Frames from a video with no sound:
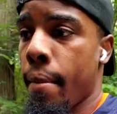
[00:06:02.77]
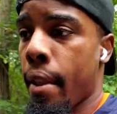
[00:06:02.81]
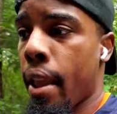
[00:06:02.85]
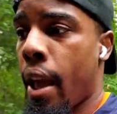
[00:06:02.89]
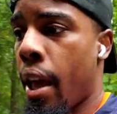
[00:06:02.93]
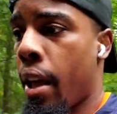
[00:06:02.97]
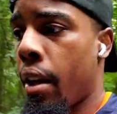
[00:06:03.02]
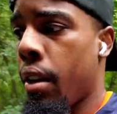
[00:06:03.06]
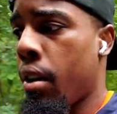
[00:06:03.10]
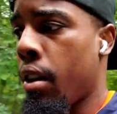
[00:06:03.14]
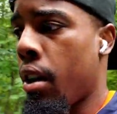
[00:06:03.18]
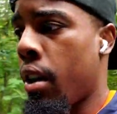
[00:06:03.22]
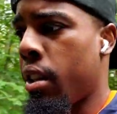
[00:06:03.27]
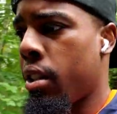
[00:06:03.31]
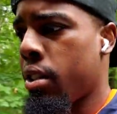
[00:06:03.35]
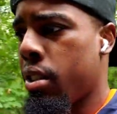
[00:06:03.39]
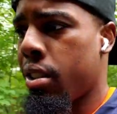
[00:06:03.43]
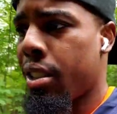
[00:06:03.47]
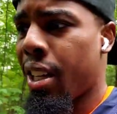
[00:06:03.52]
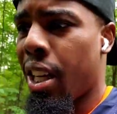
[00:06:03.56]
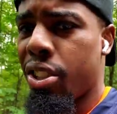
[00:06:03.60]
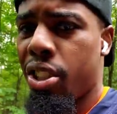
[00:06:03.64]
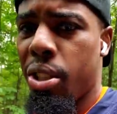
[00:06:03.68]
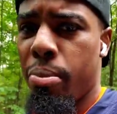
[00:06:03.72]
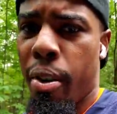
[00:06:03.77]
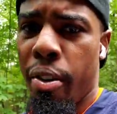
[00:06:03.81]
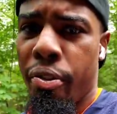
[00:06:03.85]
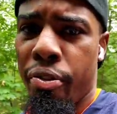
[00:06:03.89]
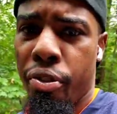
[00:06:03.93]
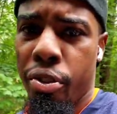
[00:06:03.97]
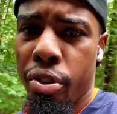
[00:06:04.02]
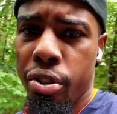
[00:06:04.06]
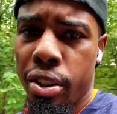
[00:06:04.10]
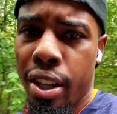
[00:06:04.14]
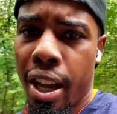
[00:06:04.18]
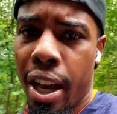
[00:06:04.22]
And this is actually my
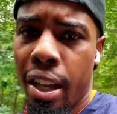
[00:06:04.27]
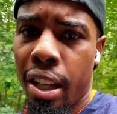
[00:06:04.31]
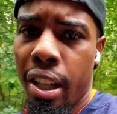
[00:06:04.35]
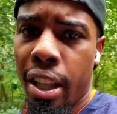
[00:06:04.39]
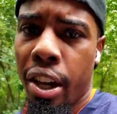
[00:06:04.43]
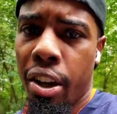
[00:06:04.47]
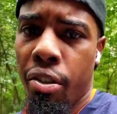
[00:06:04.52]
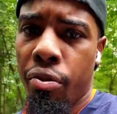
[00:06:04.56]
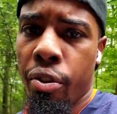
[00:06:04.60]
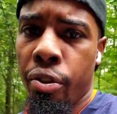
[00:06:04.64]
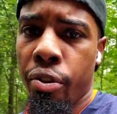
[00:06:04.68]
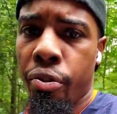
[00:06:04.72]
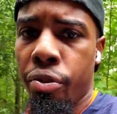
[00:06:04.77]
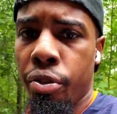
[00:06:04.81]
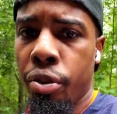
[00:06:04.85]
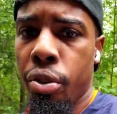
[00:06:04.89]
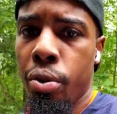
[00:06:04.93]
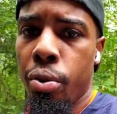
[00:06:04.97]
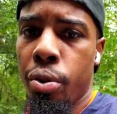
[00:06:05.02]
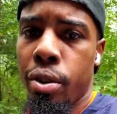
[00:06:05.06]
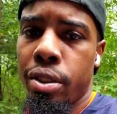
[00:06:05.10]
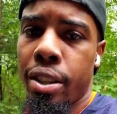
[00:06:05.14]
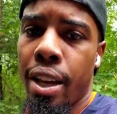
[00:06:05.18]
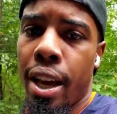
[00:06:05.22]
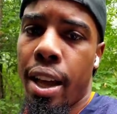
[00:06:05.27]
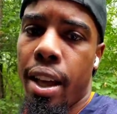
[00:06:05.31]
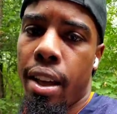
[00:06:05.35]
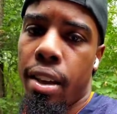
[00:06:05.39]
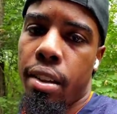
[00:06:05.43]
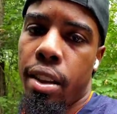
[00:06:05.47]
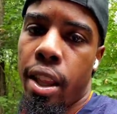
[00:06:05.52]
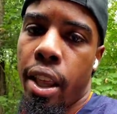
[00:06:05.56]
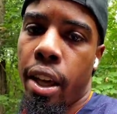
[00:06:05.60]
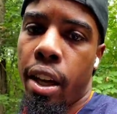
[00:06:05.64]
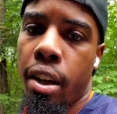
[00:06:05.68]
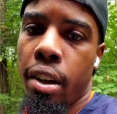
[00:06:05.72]
first kind of, like, review. It's not,
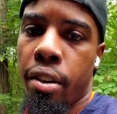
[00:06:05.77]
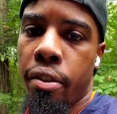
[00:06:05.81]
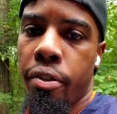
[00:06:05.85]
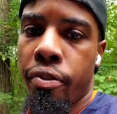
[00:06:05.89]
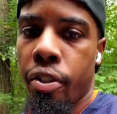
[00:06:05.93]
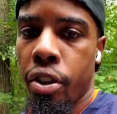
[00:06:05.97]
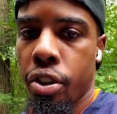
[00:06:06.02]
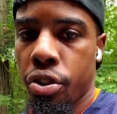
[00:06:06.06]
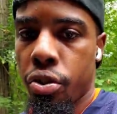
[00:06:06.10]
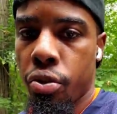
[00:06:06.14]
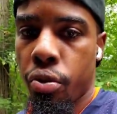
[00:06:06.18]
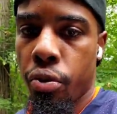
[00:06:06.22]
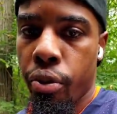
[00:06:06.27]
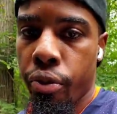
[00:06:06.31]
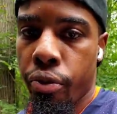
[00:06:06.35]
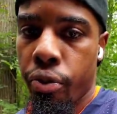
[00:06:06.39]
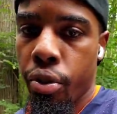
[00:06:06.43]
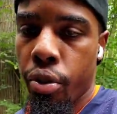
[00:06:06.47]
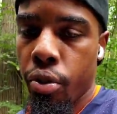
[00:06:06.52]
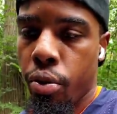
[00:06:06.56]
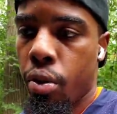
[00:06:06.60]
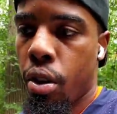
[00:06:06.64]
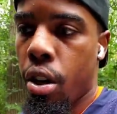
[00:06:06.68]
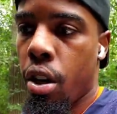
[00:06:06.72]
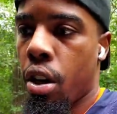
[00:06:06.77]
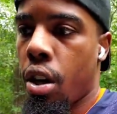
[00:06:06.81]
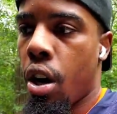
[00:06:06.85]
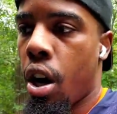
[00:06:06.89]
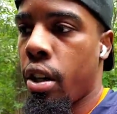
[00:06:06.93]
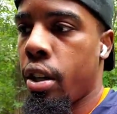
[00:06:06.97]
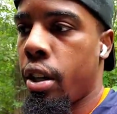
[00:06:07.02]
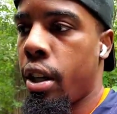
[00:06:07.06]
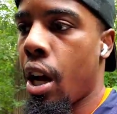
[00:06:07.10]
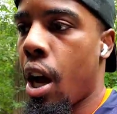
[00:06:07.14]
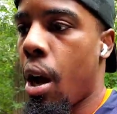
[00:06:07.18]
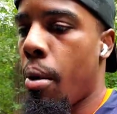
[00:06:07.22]
like, an official review
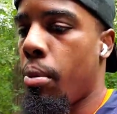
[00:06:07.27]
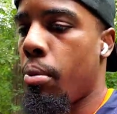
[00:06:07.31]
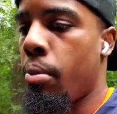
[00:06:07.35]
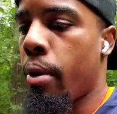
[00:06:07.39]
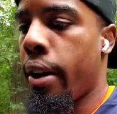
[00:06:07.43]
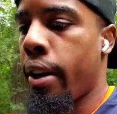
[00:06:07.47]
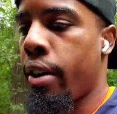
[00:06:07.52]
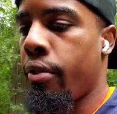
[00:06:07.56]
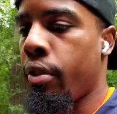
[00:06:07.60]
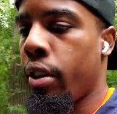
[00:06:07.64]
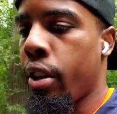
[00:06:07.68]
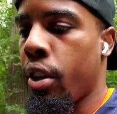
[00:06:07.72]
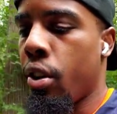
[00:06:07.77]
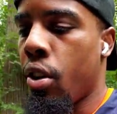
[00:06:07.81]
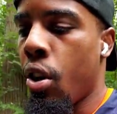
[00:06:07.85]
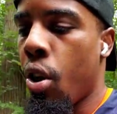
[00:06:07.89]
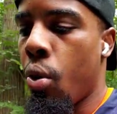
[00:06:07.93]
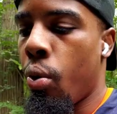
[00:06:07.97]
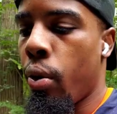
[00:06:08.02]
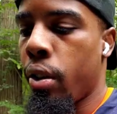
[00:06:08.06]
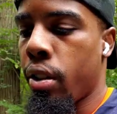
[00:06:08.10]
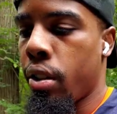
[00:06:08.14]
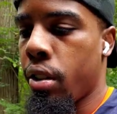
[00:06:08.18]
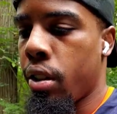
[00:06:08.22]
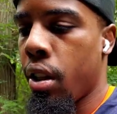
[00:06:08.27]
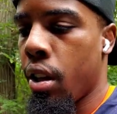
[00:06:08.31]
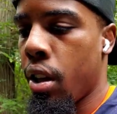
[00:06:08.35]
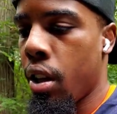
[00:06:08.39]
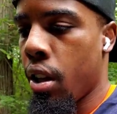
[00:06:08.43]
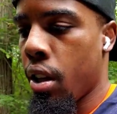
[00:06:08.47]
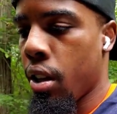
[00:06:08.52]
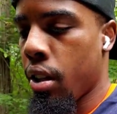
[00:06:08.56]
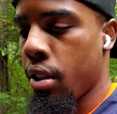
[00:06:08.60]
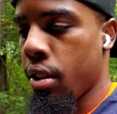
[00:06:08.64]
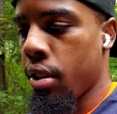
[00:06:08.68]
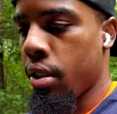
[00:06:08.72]
on an album. I didn't really go
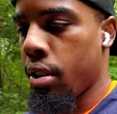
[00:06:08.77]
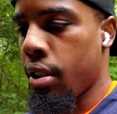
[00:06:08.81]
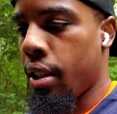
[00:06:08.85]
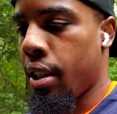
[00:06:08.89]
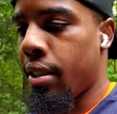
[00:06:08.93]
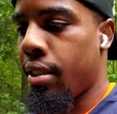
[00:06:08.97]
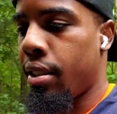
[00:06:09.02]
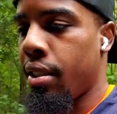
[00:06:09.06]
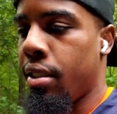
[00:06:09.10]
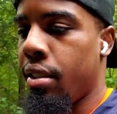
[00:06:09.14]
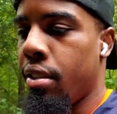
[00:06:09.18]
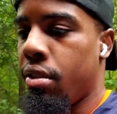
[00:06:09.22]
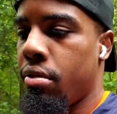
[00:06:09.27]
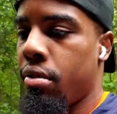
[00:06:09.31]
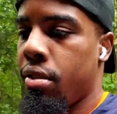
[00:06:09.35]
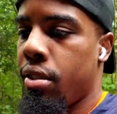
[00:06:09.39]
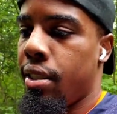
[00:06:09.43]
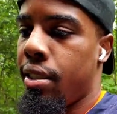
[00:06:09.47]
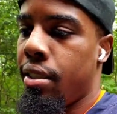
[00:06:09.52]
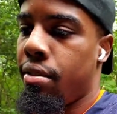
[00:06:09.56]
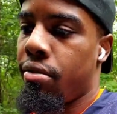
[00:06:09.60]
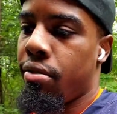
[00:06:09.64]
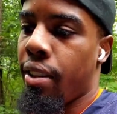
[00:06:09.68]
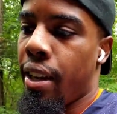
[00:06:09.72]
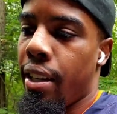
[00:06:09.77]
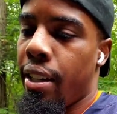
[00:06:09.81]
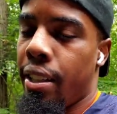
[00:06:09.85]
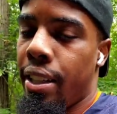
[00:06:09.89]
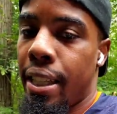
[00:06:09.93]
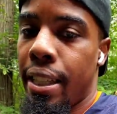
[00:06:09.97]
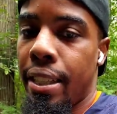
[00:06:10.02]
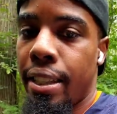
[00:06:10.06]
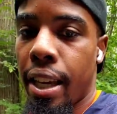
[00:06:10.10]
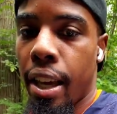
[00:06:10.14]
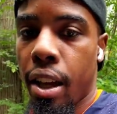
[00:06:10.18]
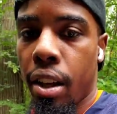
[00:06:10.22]
into great
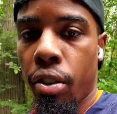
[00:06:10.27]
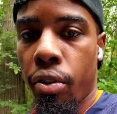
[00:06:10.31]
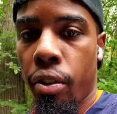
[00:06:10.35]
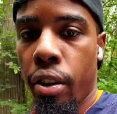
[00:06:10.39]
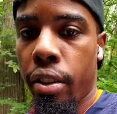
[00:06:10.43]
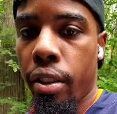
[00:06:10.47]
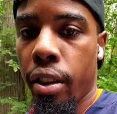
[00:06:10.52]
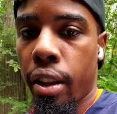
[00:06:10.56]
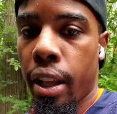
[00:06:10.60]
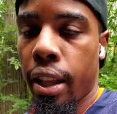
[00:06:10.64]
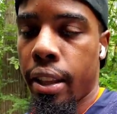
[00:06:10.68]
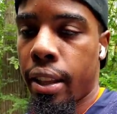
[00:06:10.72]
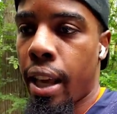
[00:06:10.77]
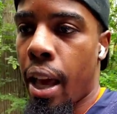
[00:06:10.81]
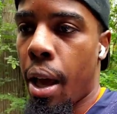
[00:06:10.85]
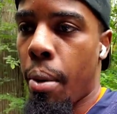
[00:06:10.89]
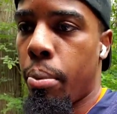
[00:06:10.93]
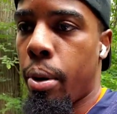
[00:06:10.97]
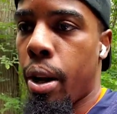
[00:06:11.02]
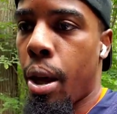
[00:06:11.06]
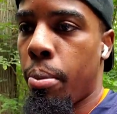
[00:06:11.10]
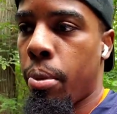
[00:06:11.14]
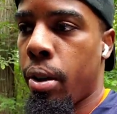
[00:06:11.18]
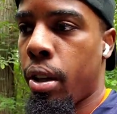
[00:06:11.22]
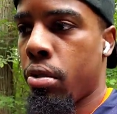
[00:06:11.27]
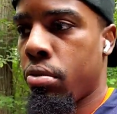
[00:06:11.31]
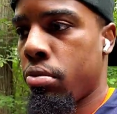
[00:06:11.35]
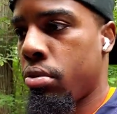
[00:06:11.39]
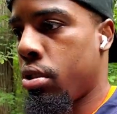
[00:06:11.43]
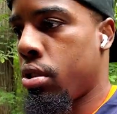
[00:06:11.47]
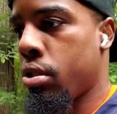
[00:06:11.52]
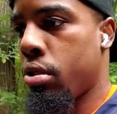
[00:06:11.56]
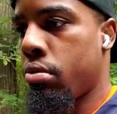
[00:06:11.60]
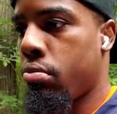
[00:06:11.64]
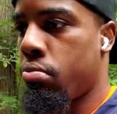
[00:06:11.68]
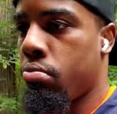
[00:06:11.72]
detail or anything like that, but I mean,
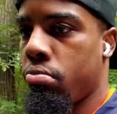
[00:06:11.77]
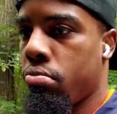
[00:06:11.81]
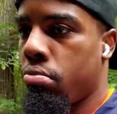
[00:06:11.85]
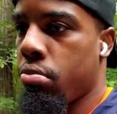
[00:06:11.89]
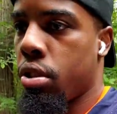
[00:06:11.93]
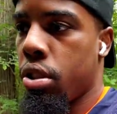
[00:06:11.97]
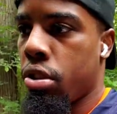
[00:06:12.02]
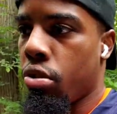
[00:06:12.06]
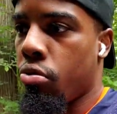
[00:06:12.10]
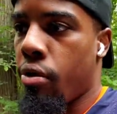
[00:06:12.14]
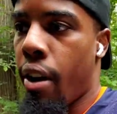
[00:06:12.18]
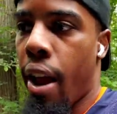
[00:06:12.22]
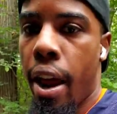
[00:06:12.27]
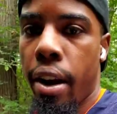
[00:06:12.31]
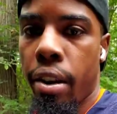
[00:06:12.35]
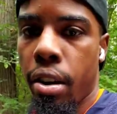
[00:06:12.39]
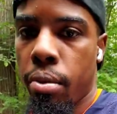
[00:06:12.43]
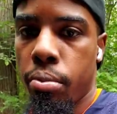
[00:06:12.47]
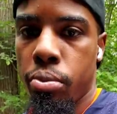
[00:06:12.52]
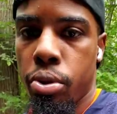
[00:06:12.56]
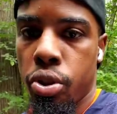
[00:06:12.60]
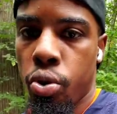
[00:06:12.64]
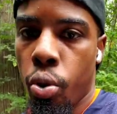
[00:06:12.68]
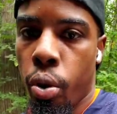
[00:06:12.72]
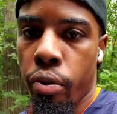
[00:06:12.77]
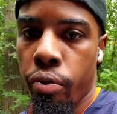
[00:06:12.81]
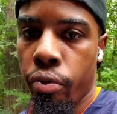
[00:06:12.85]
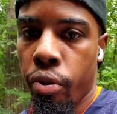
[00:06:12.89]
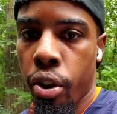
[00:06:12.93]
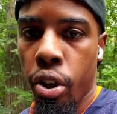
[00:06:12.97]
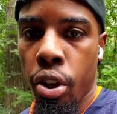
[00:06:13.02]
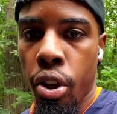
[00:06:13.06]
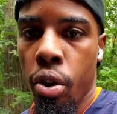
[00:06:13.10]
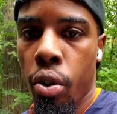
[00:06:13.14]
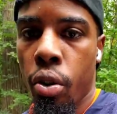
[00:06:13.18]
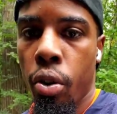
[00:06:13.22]
it's just a random short
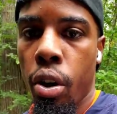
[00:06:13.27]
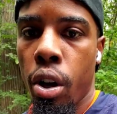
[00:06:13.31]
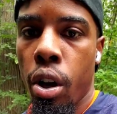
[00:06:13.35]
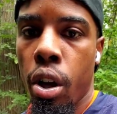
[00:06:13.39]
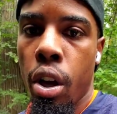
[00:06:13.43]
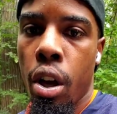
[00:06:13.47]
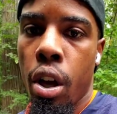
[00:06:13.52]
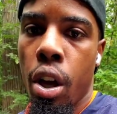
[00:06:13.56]
video.